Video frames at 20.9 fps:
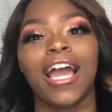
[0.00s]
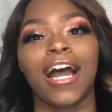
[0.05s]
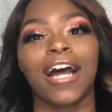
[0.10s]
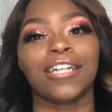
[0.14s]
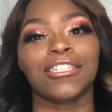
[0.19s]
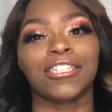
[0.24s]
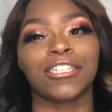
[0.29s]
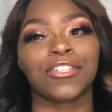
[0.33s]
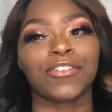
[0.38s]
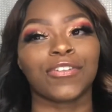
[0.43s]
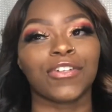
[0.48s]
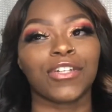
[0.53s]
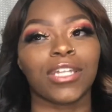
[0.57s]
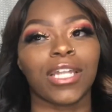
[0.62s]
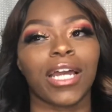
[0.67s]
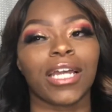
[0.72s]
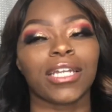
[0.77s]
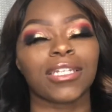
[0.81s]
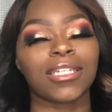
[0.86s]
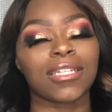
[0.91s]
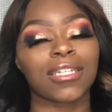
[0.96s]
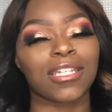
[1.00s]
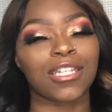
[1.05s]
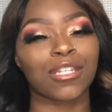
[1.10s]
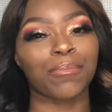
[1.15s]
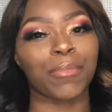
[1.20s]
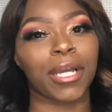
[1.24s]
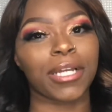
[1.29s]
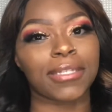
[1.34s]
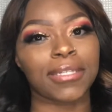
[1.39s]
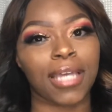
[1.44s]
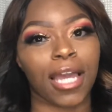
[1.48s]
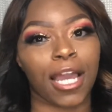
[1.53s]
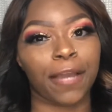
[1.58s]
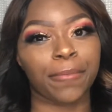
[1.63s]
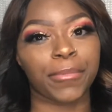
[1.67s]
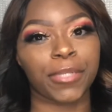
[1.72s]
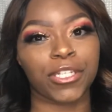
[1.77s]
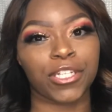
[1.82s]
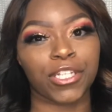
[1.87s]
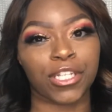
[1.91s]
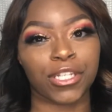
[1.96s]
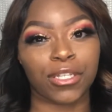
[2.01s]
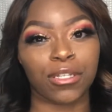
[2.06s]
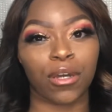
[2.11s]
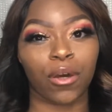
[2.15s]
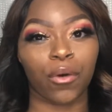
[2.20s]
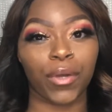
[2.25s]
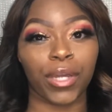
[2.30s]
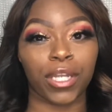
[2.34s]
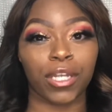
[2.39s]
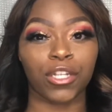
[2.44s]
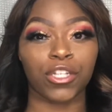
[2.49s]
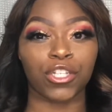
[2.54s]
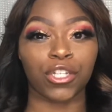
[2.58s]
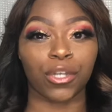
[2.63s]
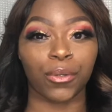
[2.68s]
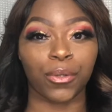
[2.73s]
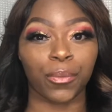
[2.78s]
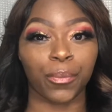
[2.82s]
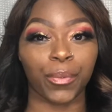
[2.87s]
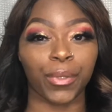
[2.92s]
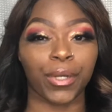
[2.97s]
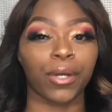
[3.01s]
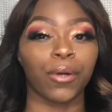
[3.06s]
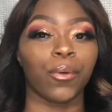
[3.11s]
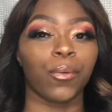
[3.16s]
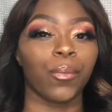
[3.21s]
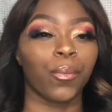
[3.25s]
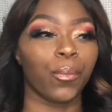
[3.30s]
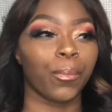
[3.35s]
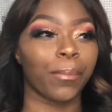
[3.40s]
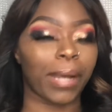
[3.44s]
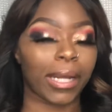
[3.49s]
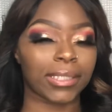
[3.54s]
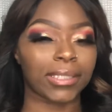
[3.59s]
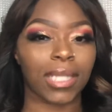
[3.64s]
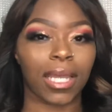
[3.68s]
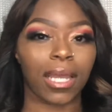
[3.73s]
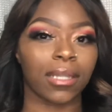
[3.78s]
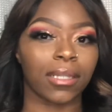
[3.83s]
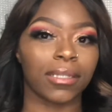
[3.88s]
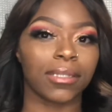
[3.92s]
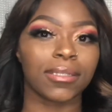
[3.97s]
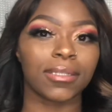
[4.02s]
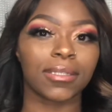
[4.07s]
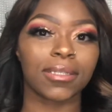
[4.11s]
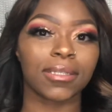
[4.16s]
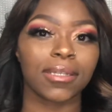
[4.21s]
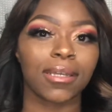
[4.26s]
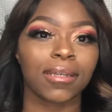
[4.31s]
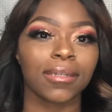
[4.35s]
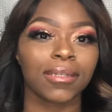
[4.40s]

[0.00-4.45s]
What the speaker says: I just feel like this is my time to just go ahead and show the world my talents.